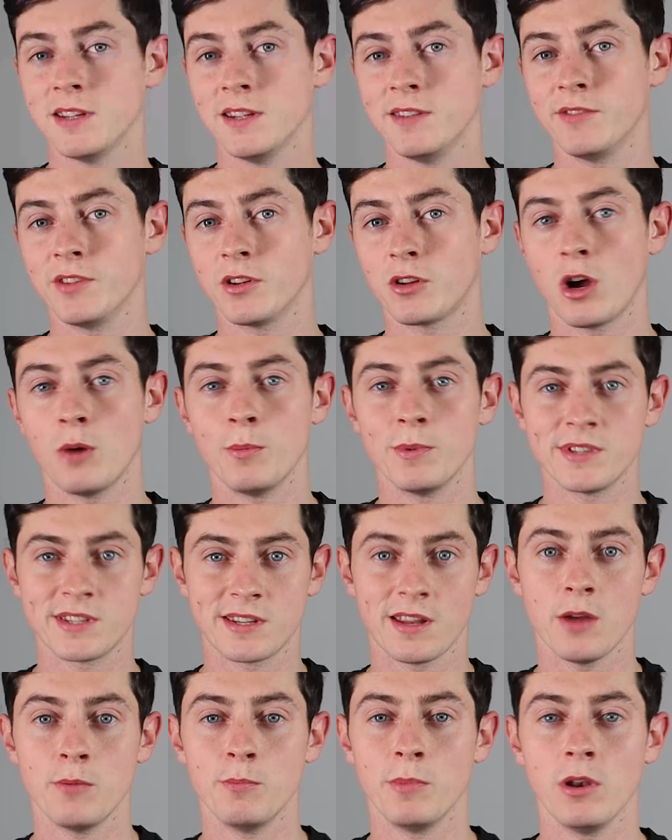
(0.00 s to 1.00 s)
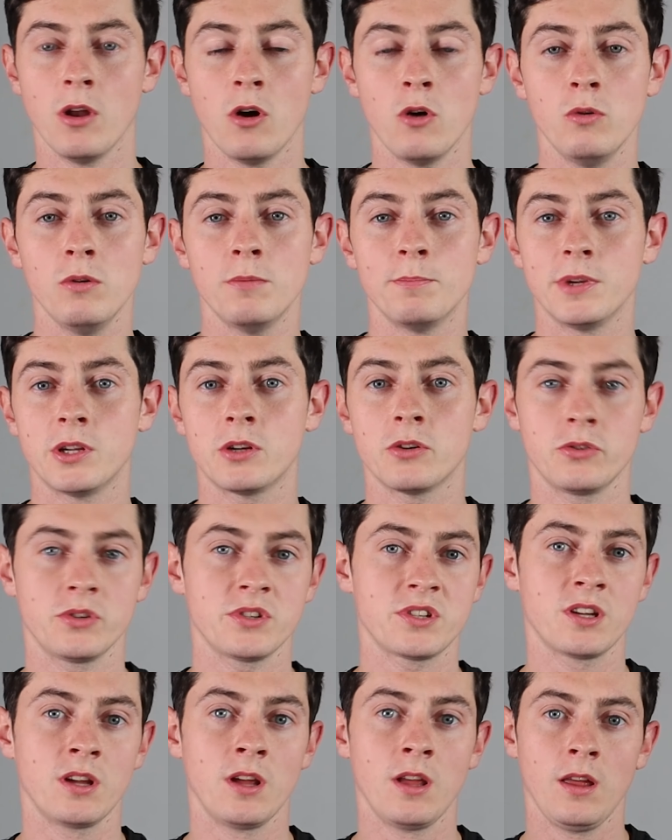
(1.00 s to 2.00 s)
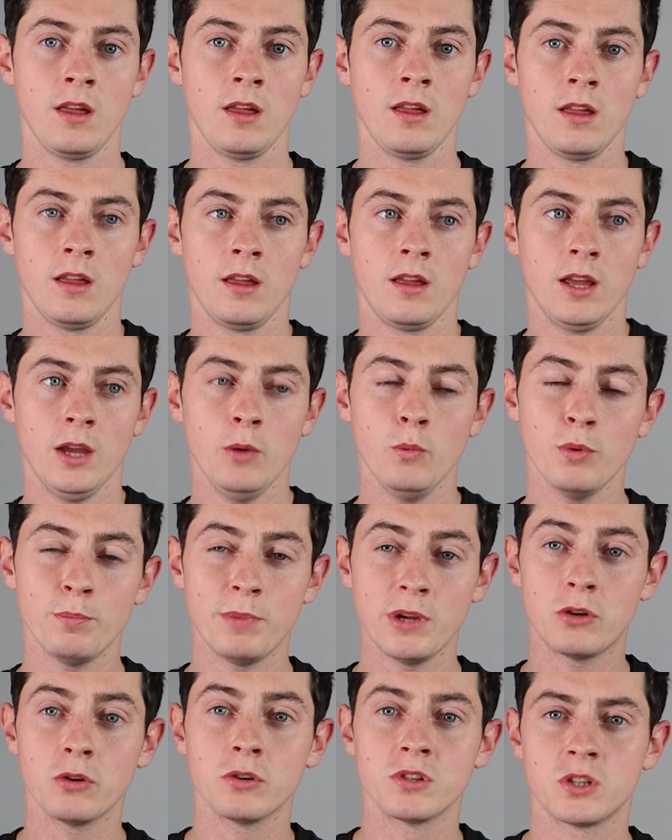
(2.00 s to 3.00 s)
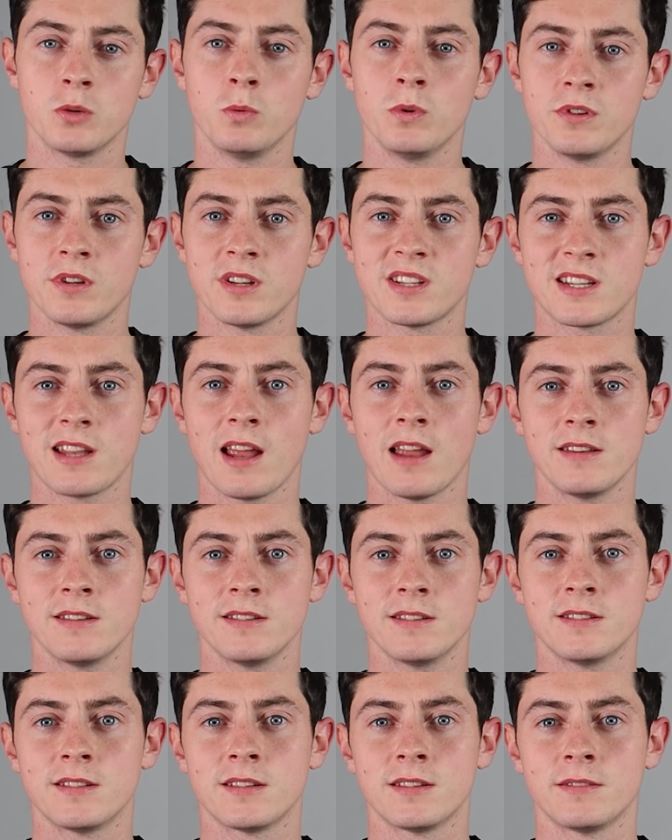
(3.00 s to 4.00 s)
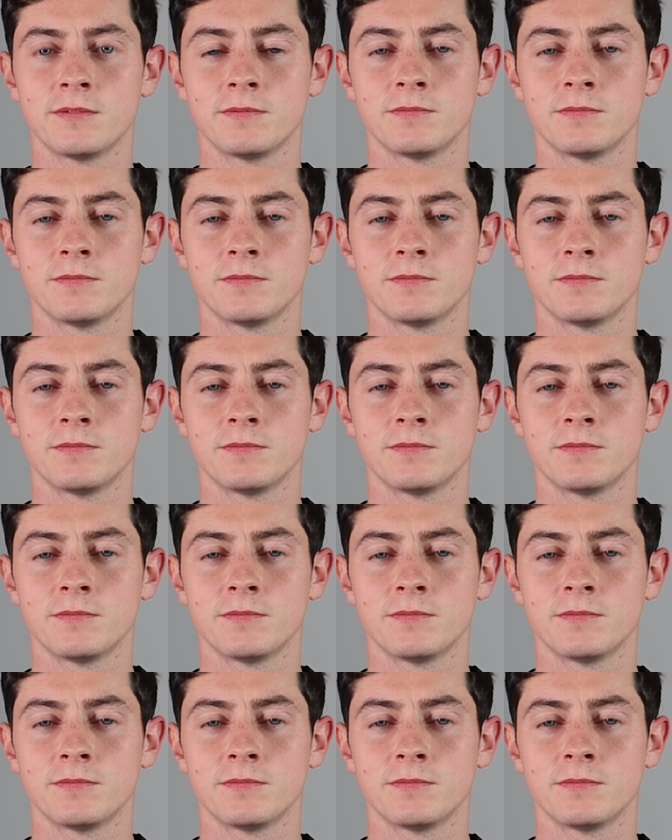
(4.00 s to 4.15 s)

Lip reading: leave the comments down below, because it would be good to understand,